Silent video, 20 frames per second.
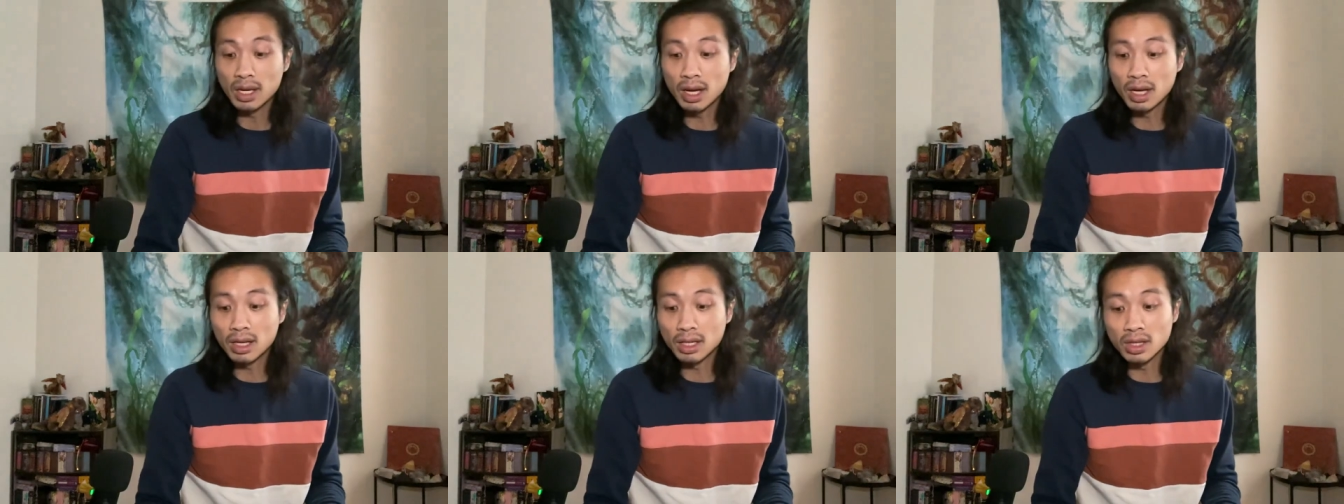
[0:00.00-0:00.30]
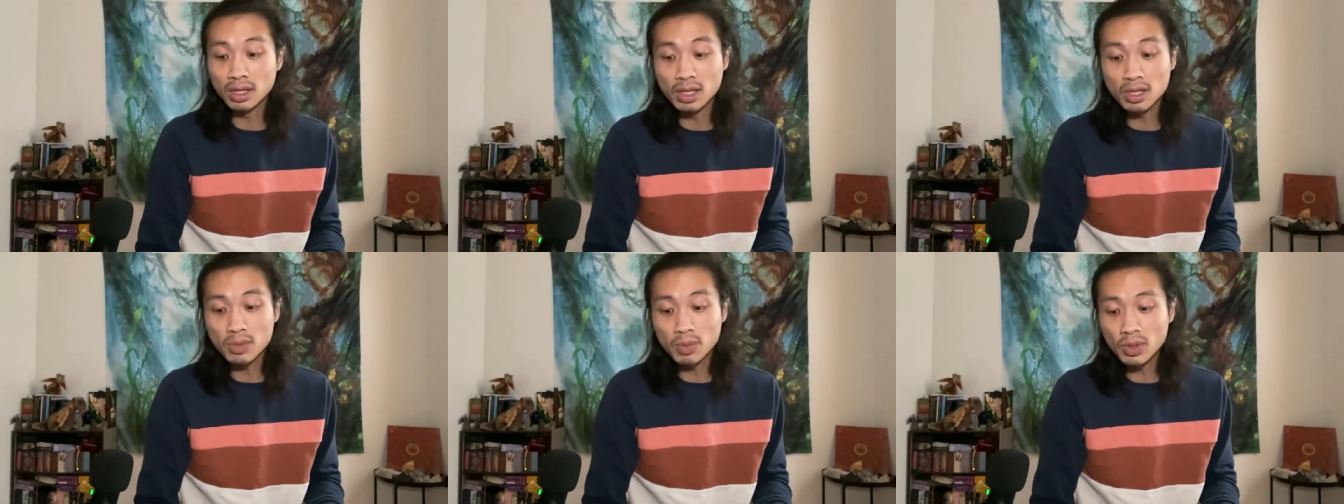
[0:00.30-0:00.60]
Yeah,
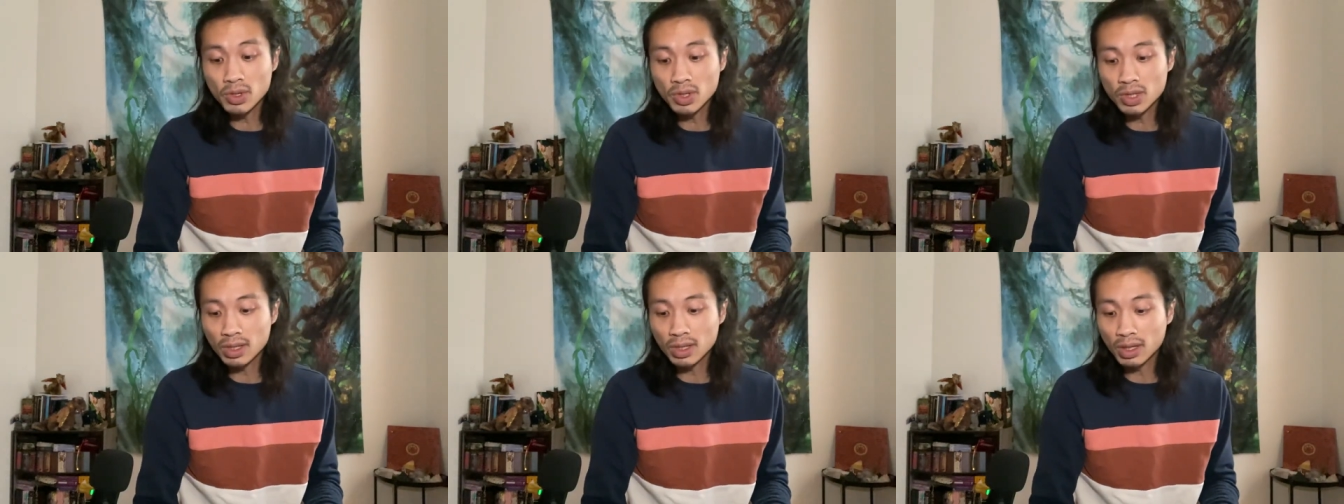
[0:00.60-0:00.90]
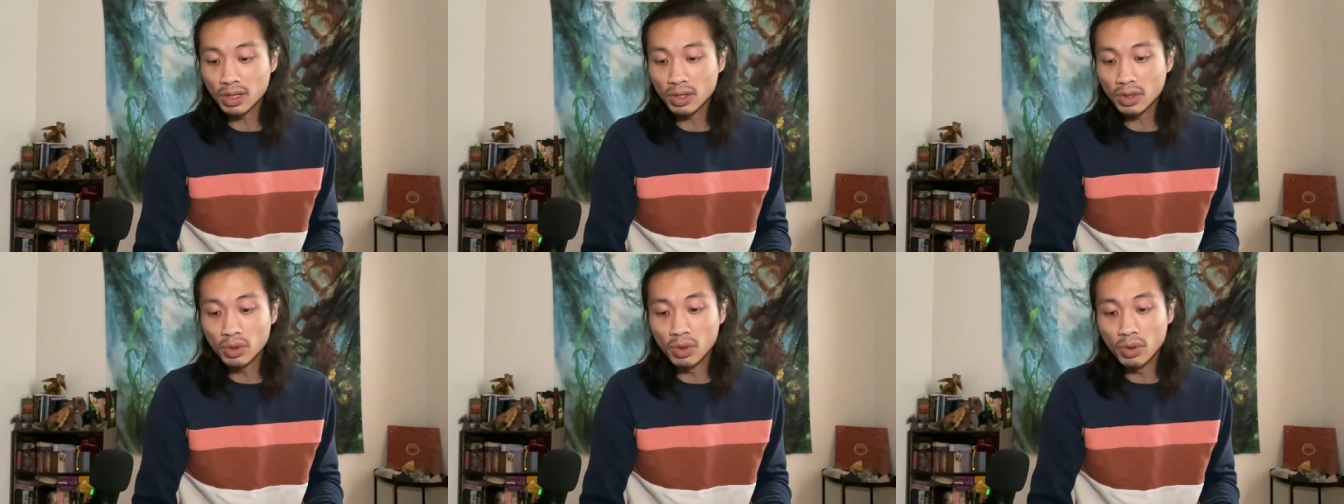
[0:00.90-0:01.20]
this person,
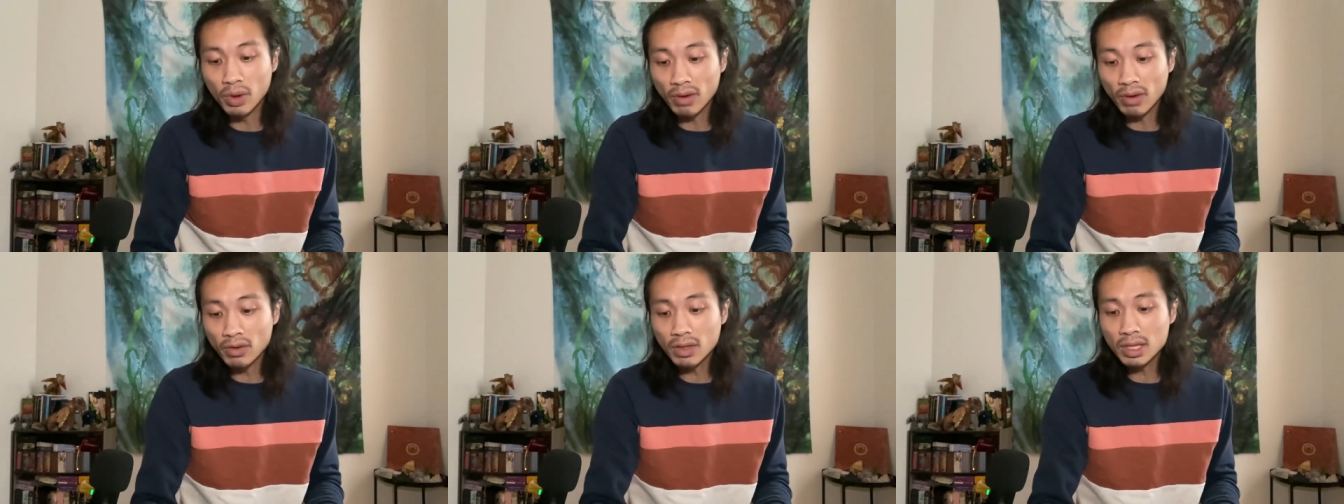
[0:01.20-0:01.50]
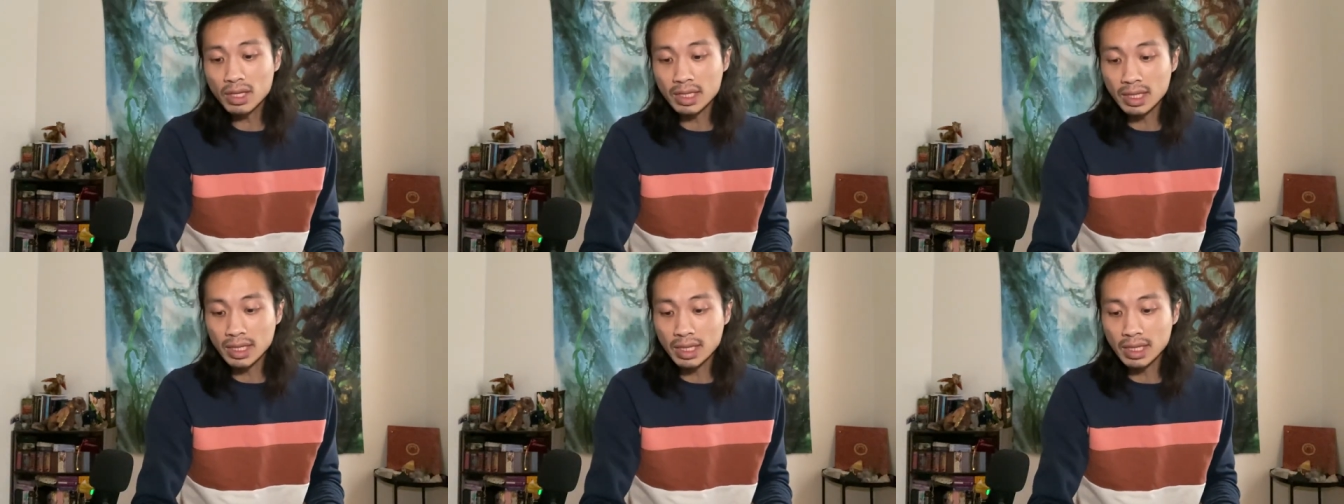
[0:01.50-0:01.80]
whoever
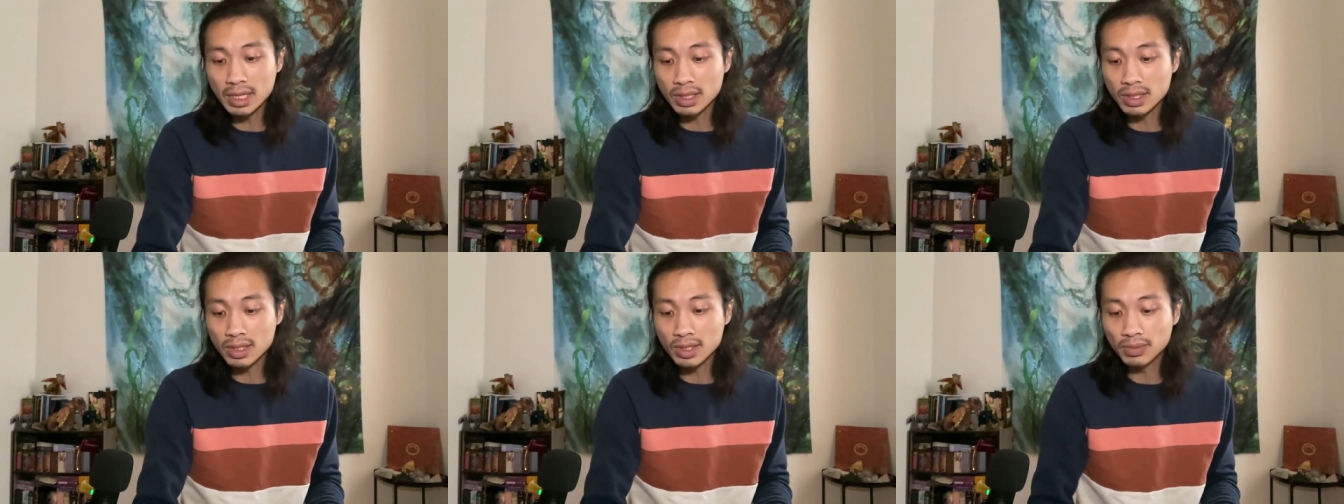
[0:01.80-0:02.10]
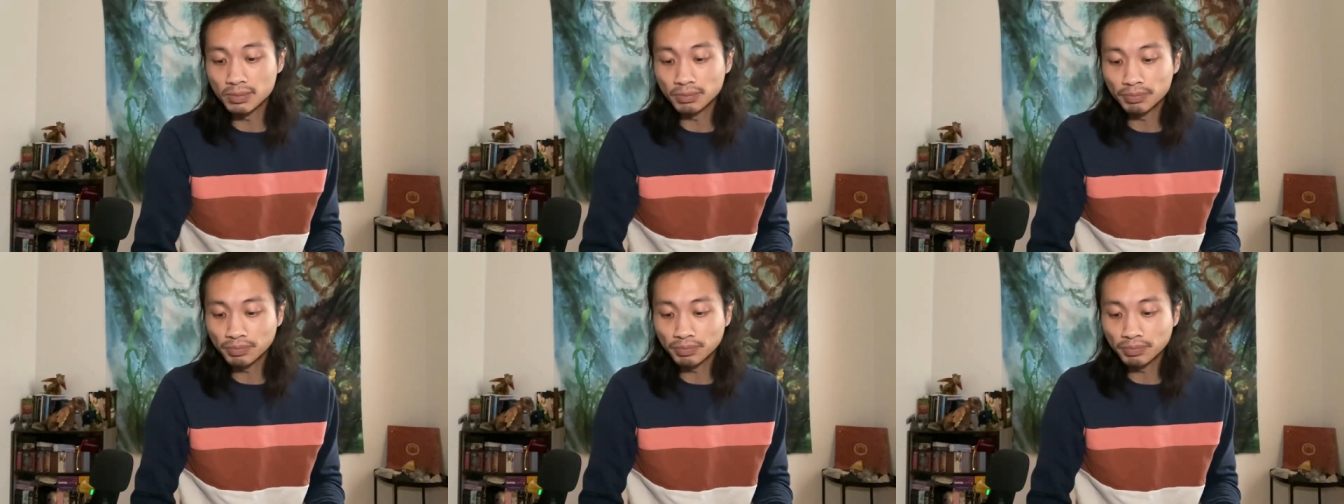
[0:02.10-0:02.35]
this is,